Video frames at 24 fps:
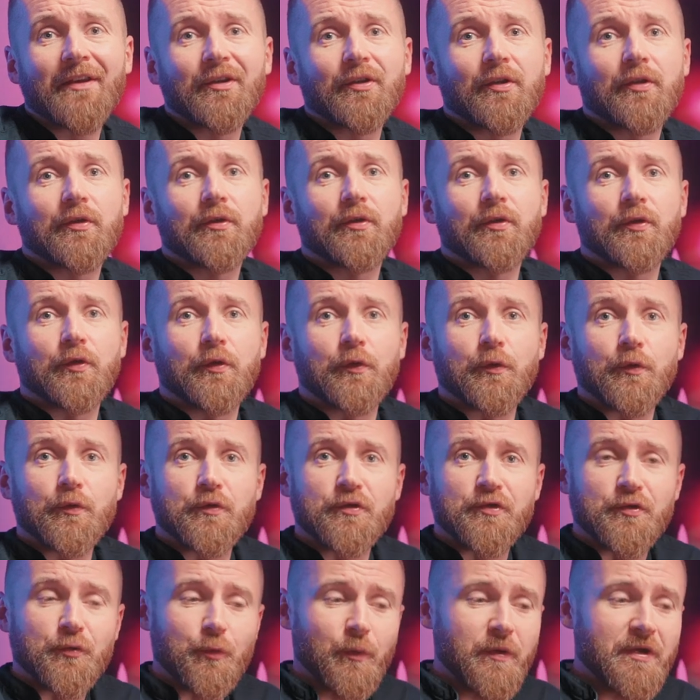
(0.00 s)
not to
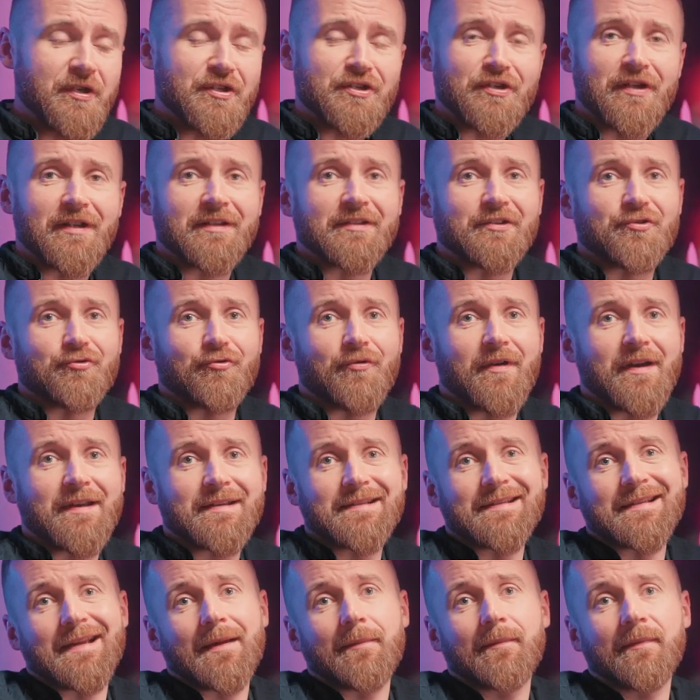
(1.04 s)
switch and try
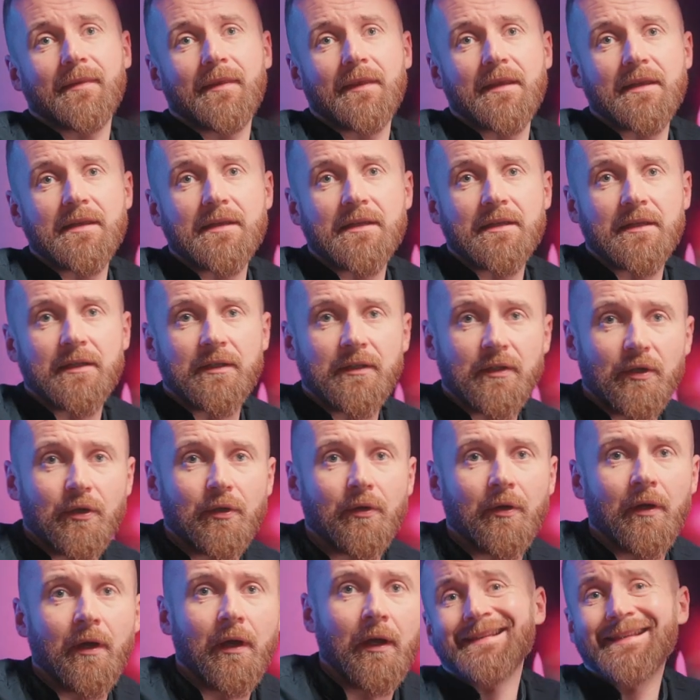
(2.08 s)
something
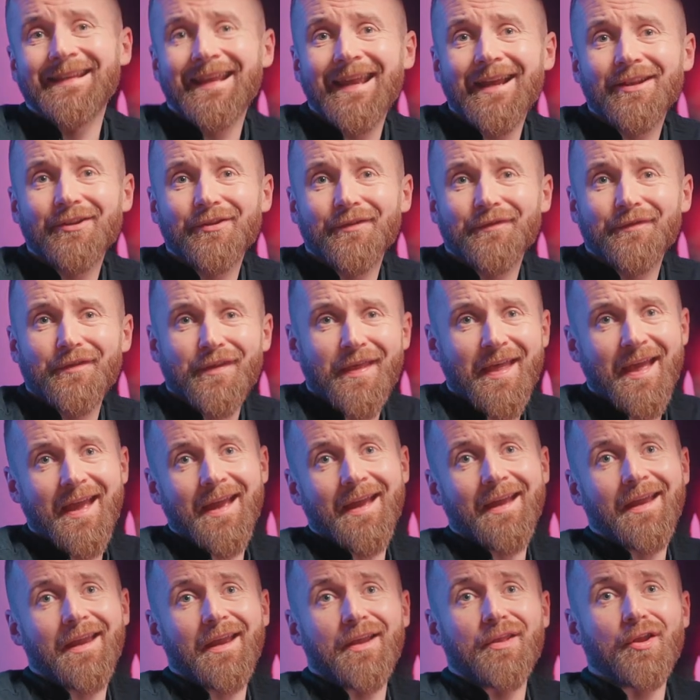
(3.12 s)
new? At the end of the
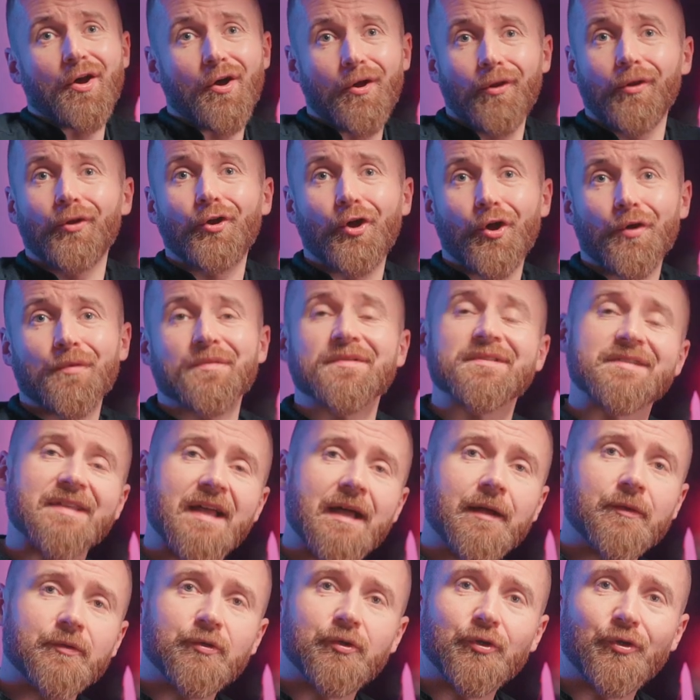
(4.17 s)
day, it all comes
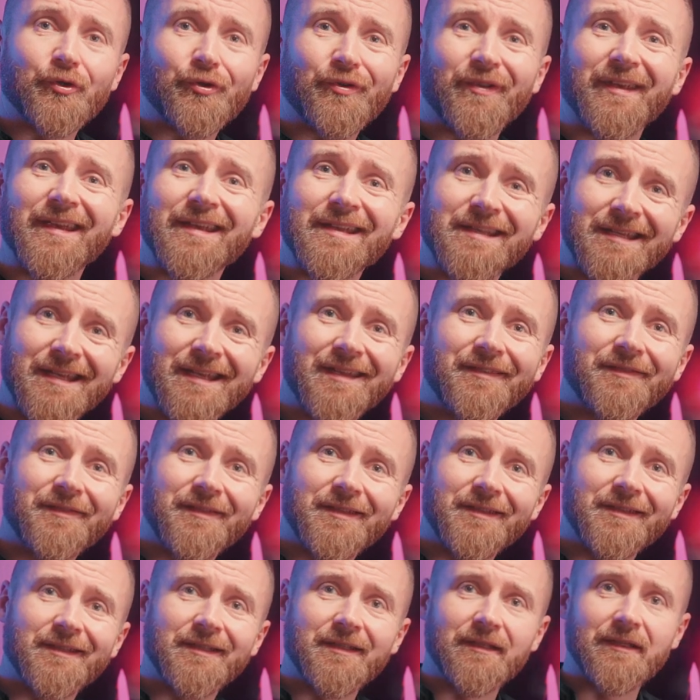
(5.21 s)
down to
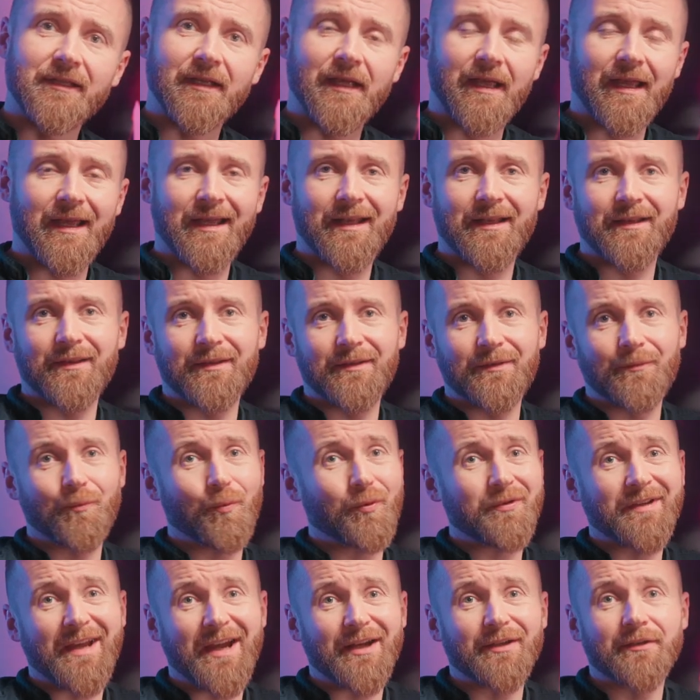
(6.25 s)
creativity, and
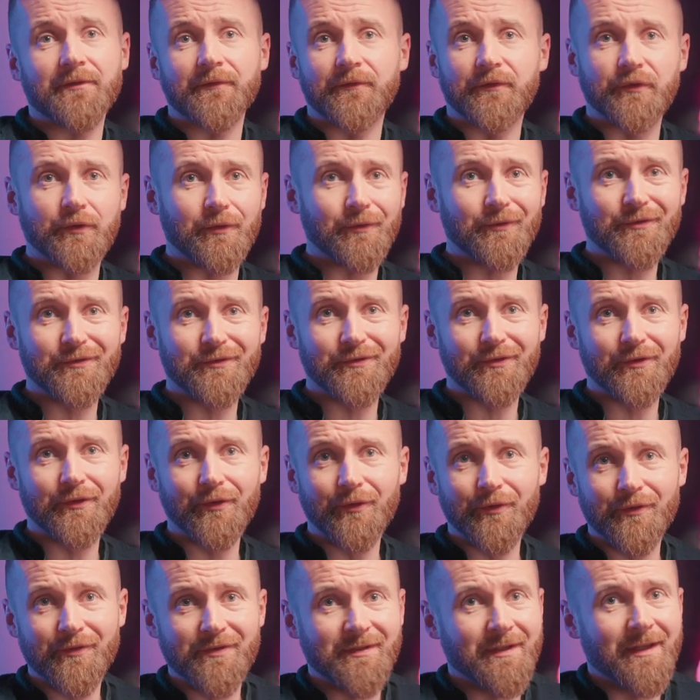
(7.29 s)
what kind of tools you
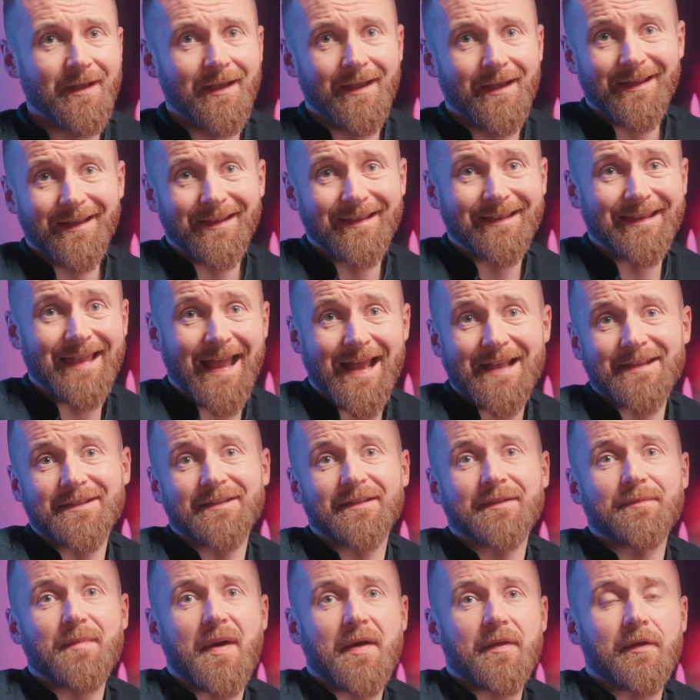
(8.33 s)
use
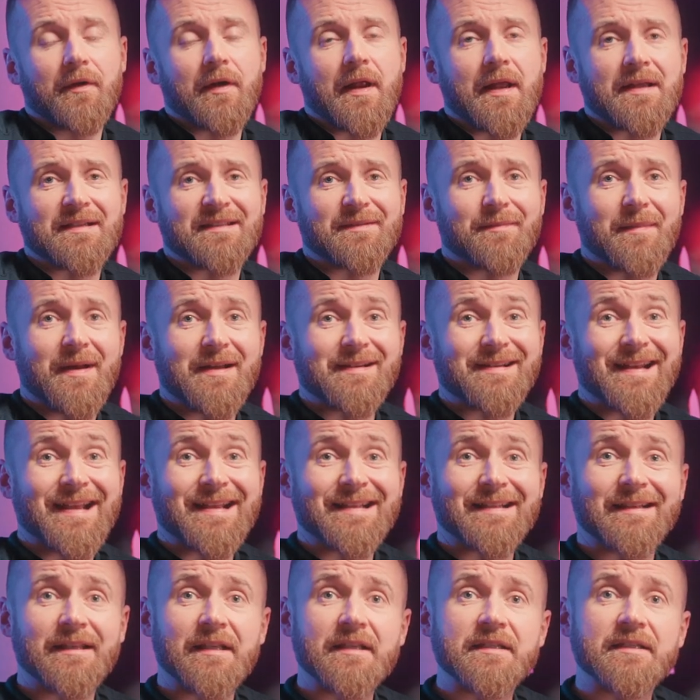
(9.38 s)
doesn't matter as much
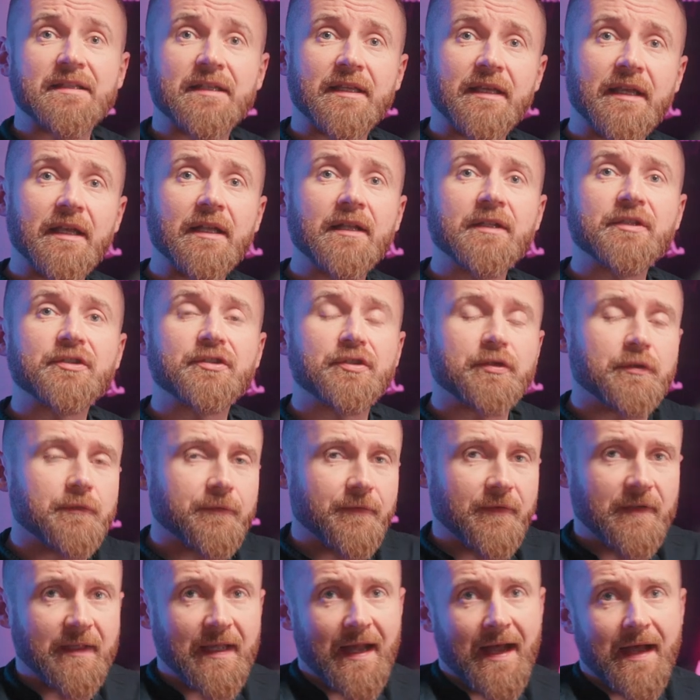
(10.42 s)
as the skills
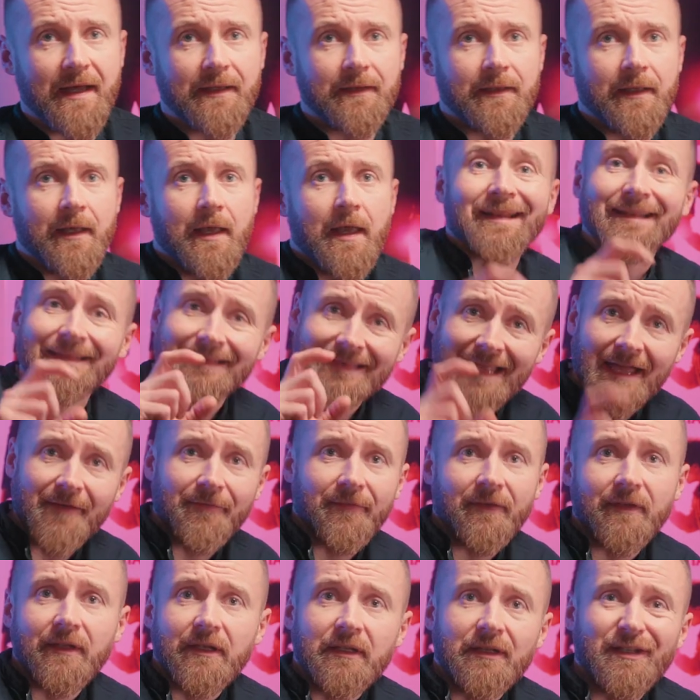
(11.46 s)
you've got, but
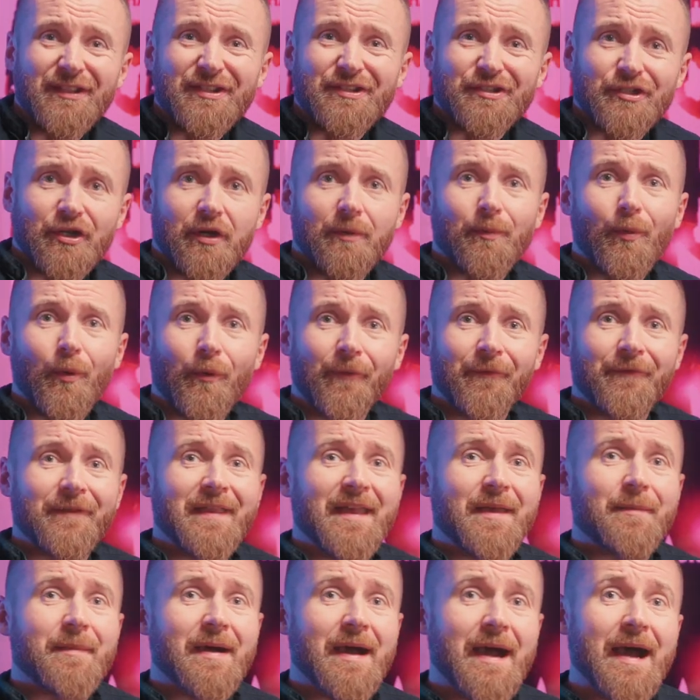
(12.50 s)
definitely some of
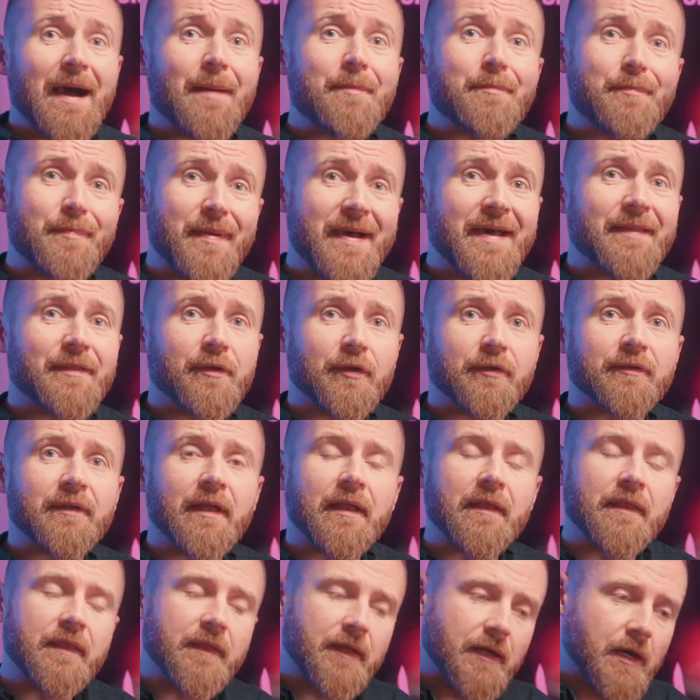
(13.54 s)
them are better
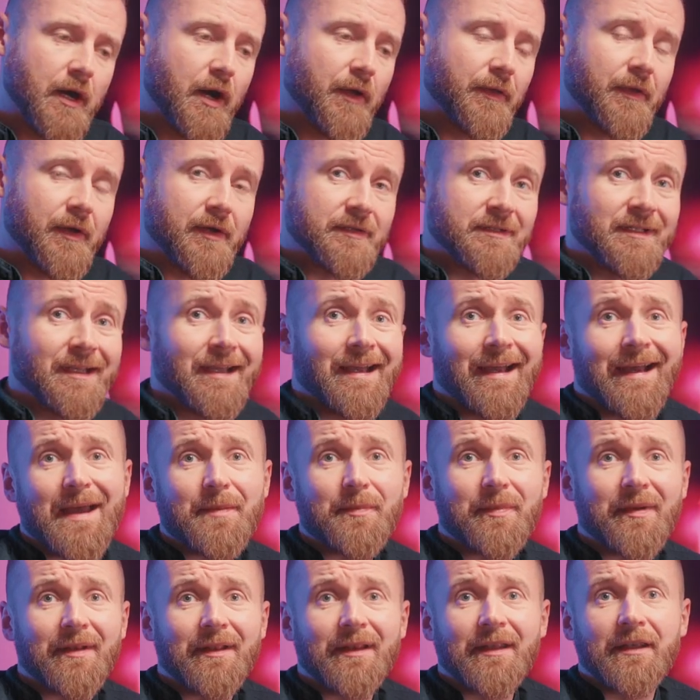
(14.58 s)
than the others. And I
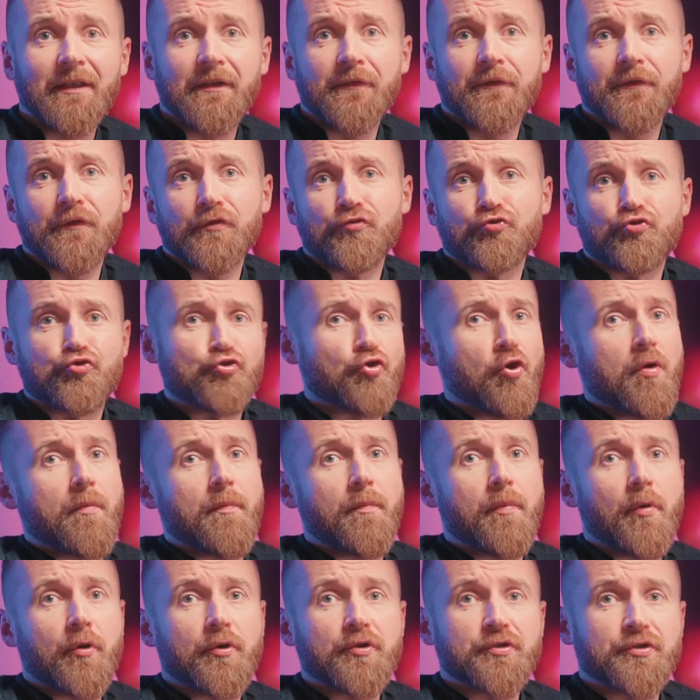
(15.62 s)
believe
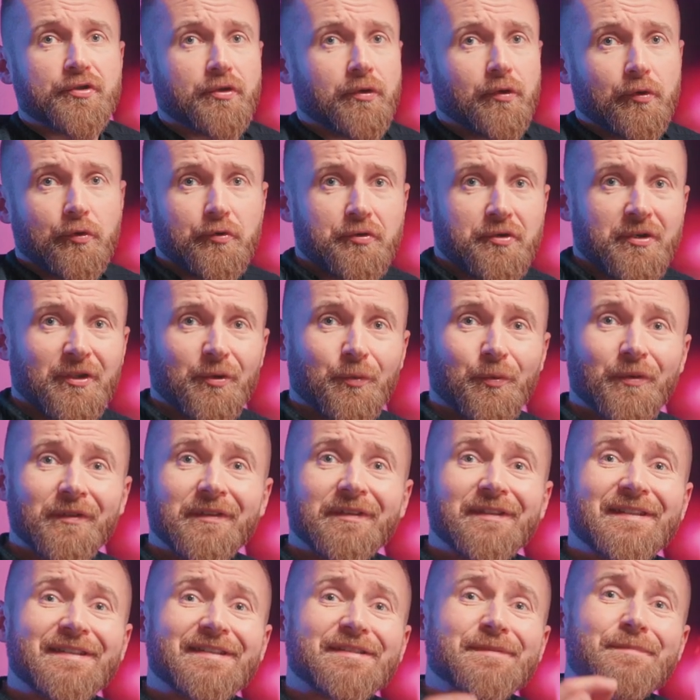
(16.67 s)
Dropbox solution
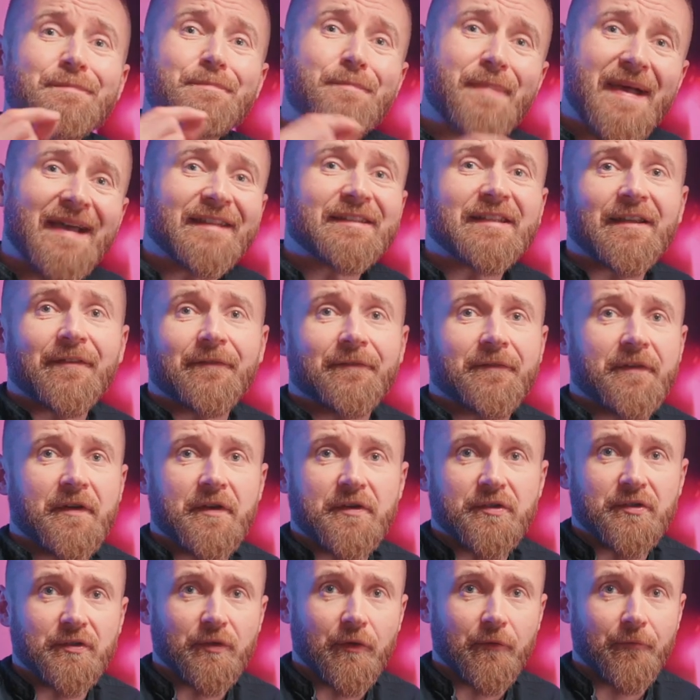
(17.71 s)
with this beta
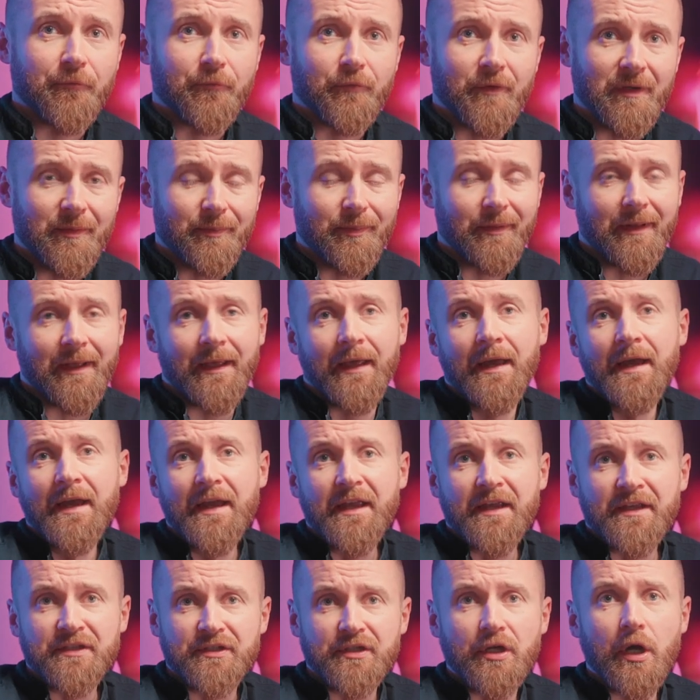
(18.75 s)
version of Replay
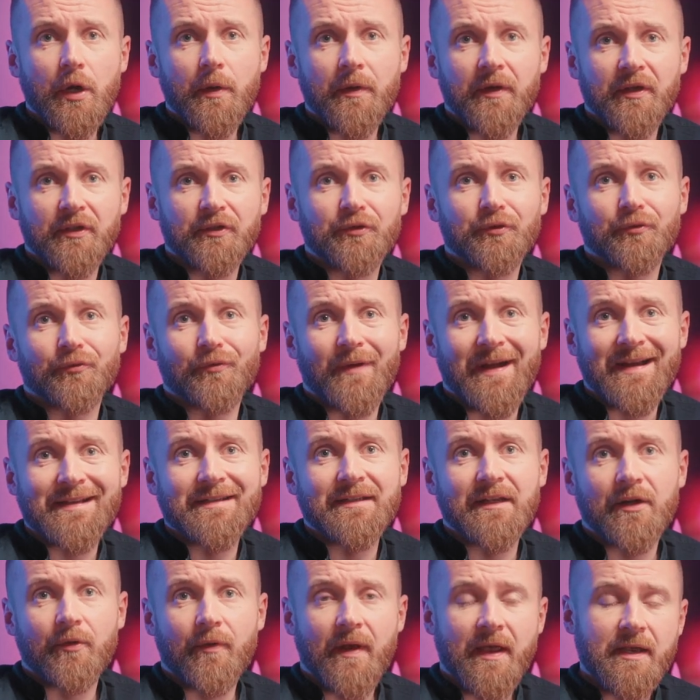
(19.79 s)
is going into right
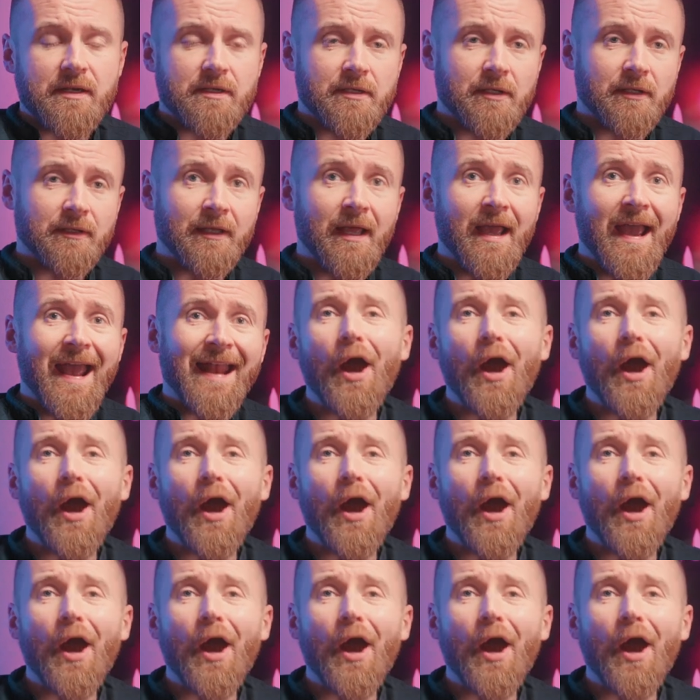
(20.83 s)
direction.